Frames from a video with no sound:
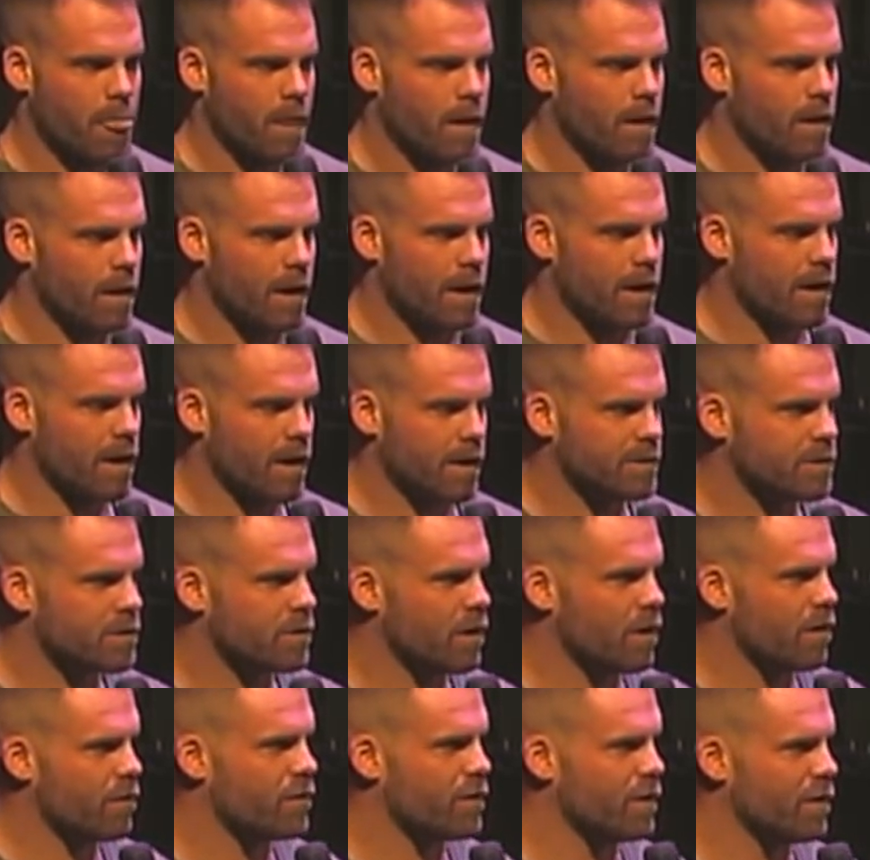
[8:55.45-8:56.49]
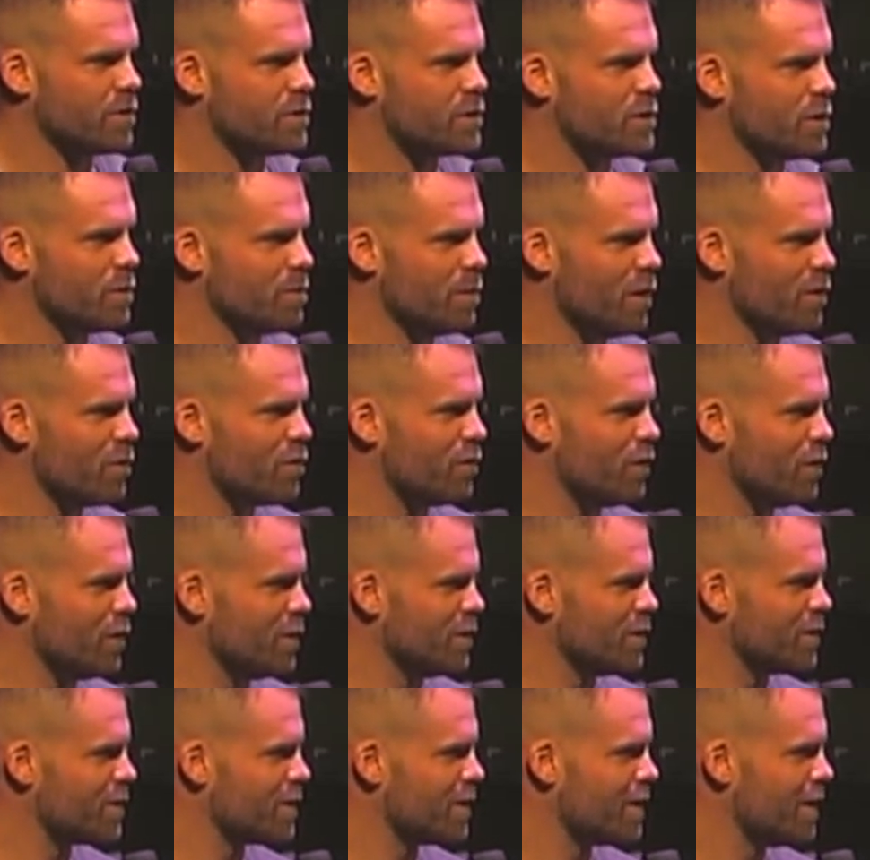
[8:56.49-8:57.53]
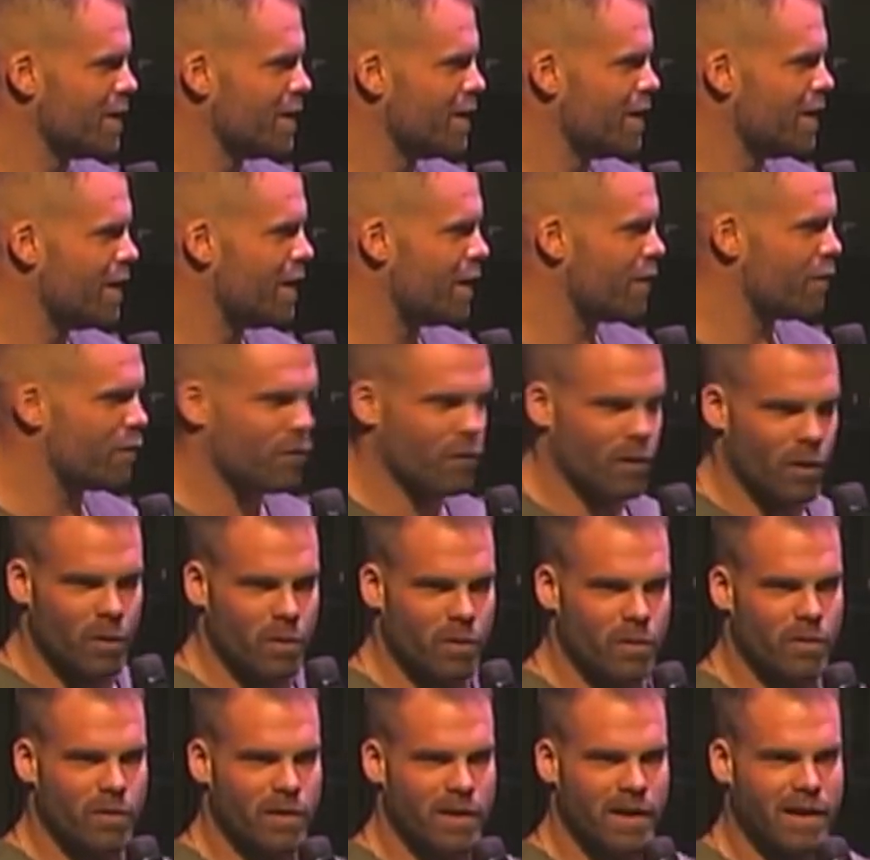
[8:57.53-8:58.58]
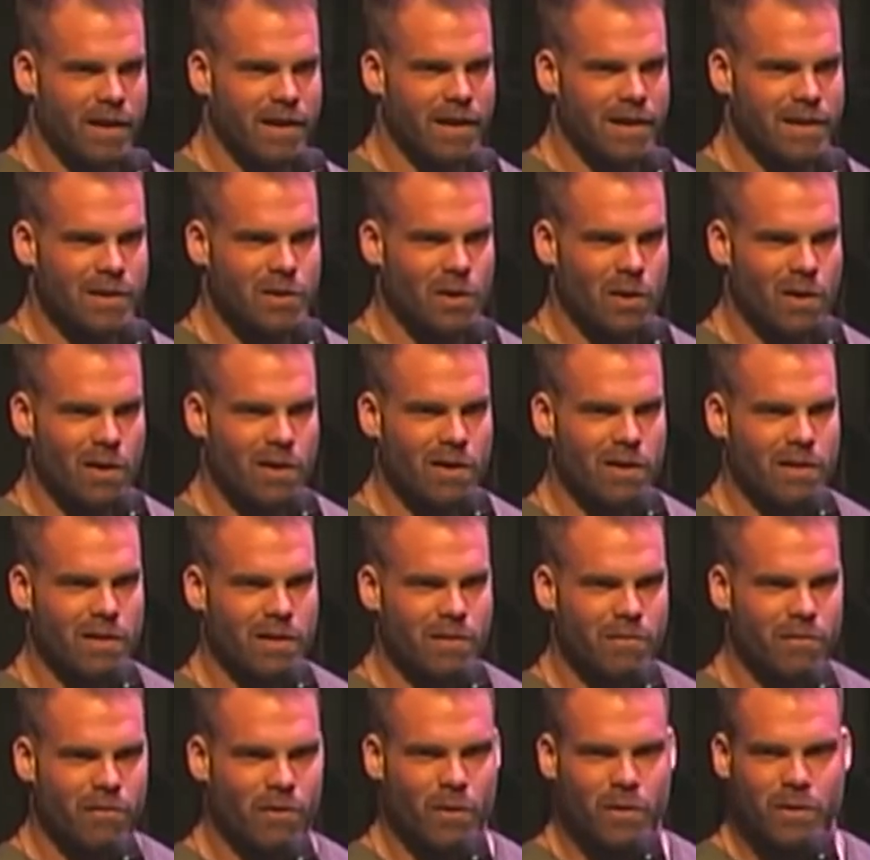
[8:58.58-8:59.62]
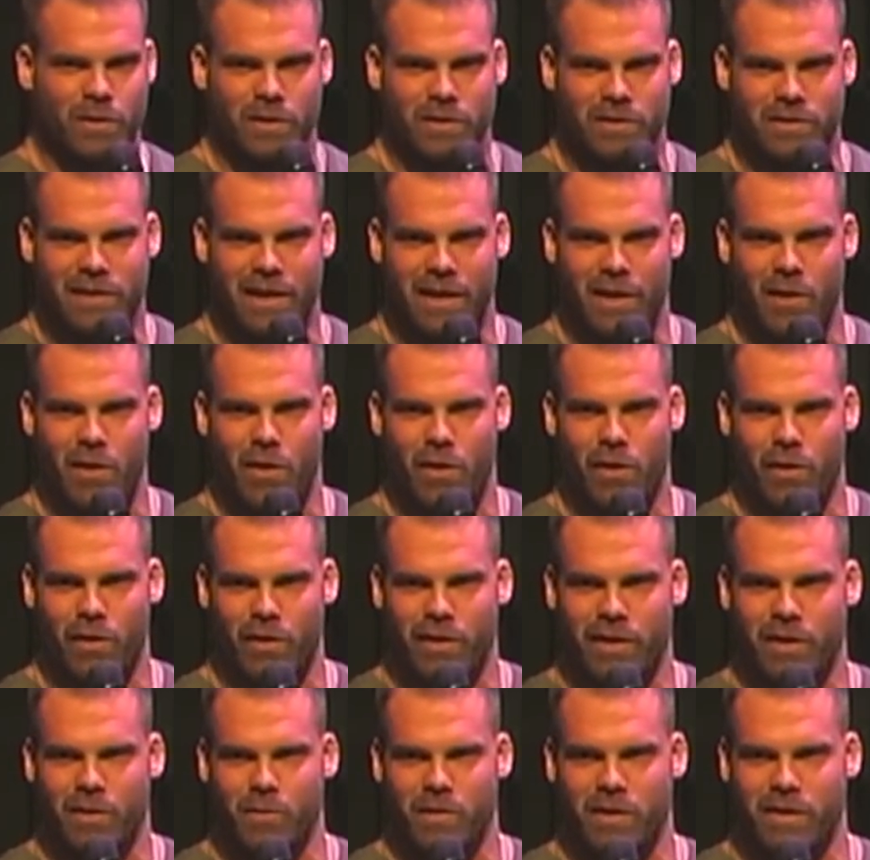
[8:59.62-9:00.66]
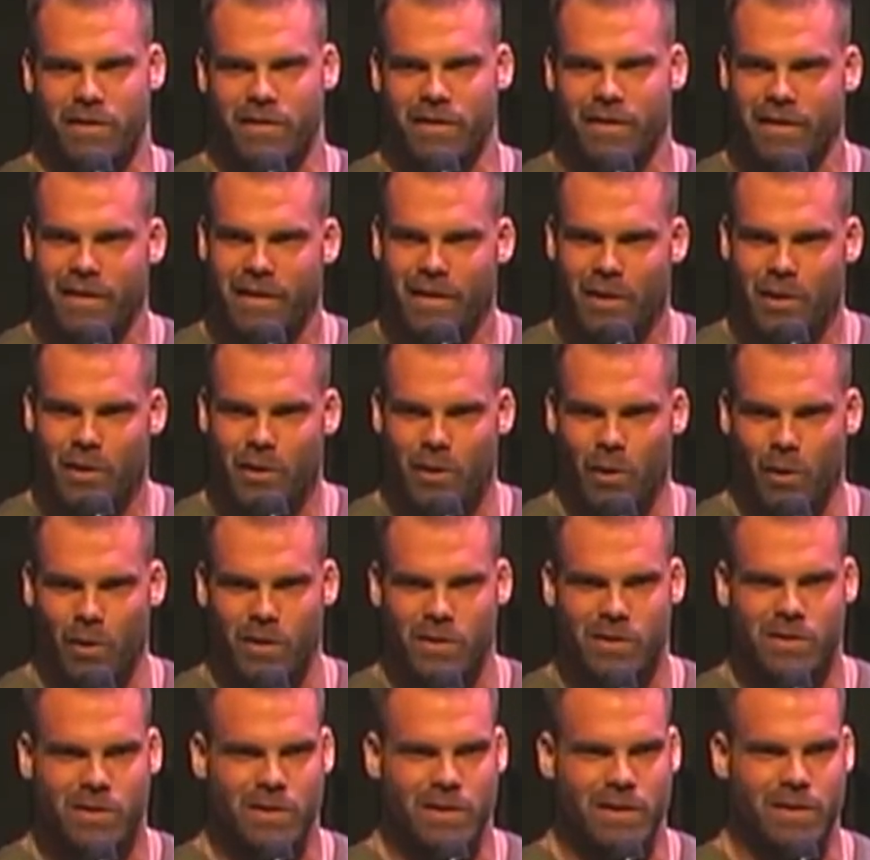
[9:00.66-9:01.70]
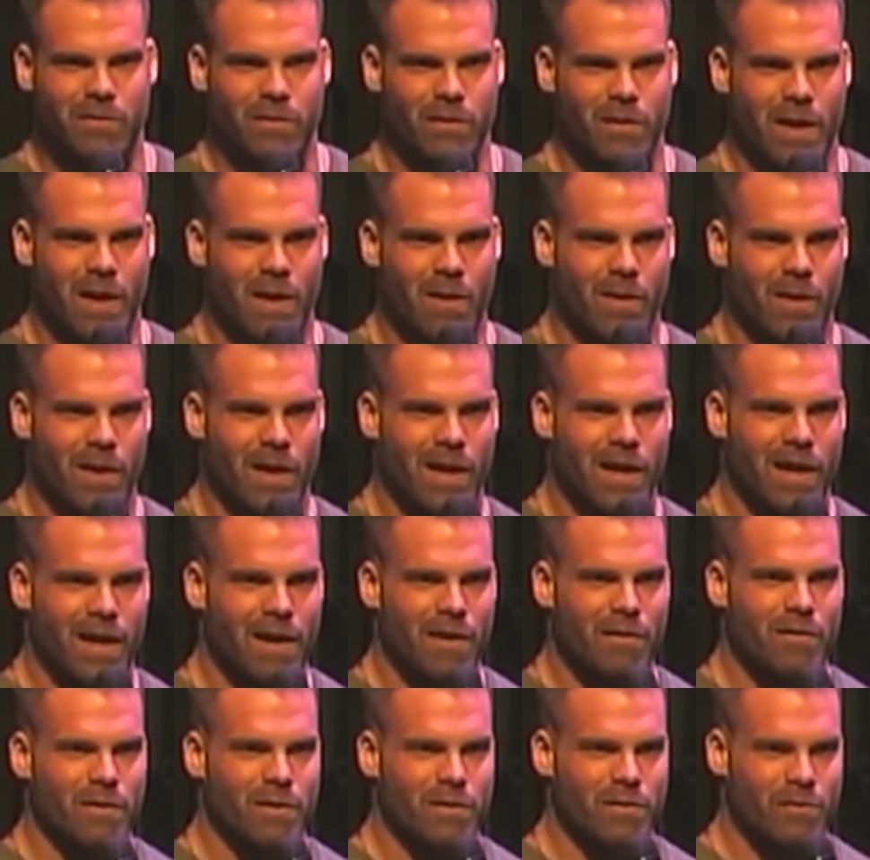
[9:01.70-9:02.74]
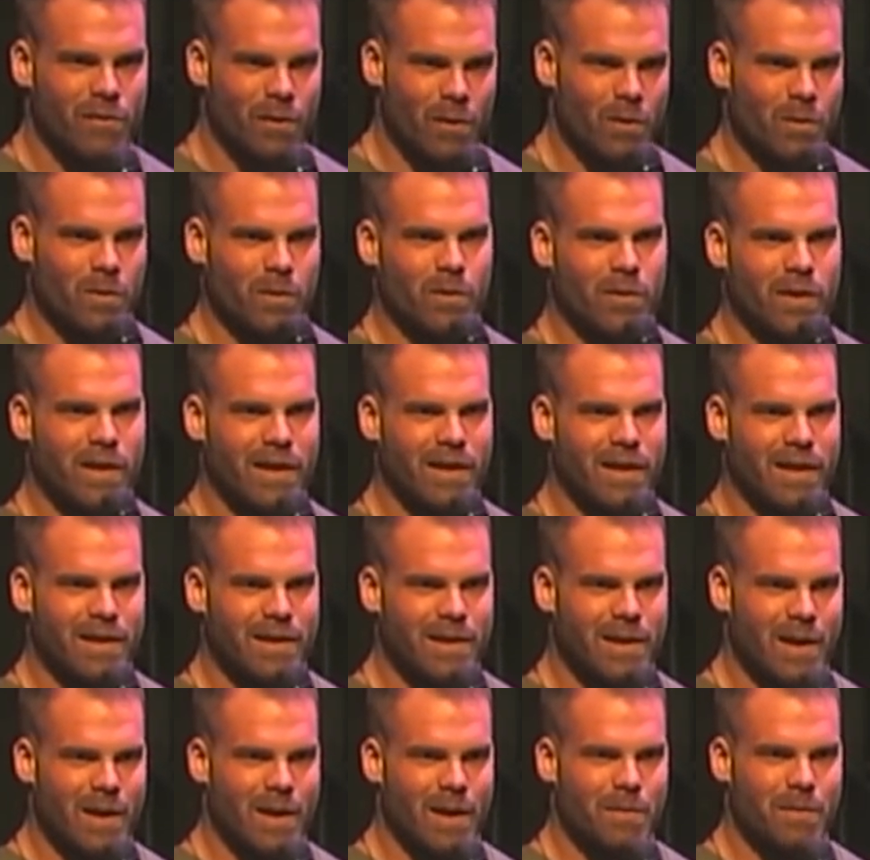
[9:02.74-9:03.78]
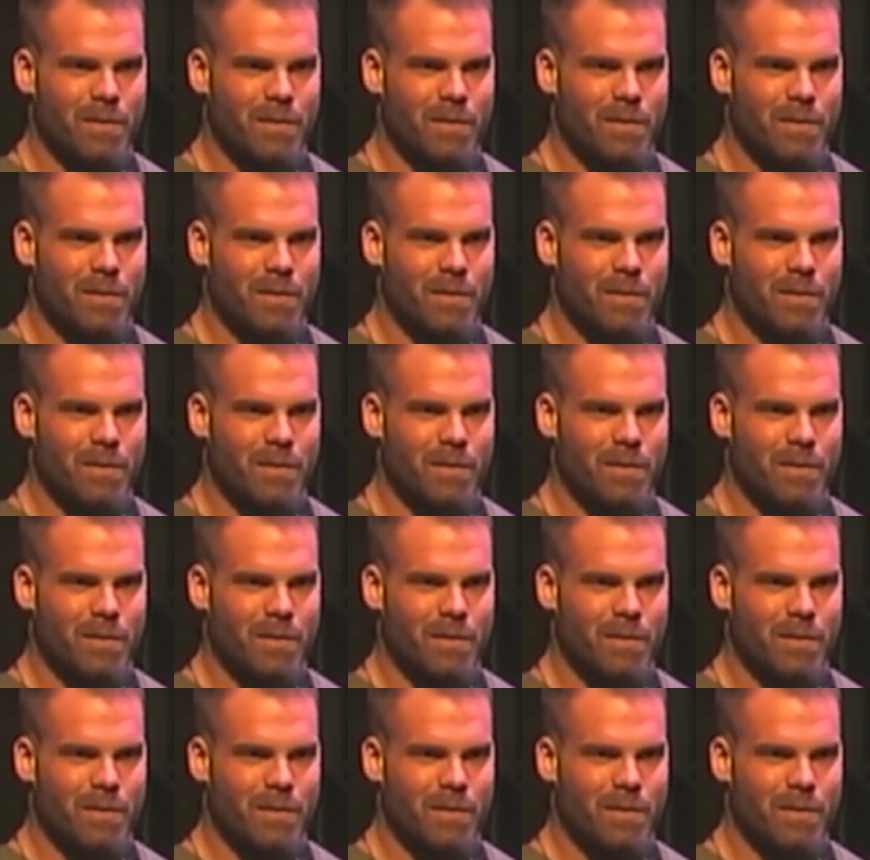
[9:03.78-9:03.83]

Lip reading: I'd scarf down 2 mouthfuls, and the phone would ring, and I'd talk on the phone until 10:30, and we'd go to sleep for an hour and a half, and the phone would ring, and I'd get up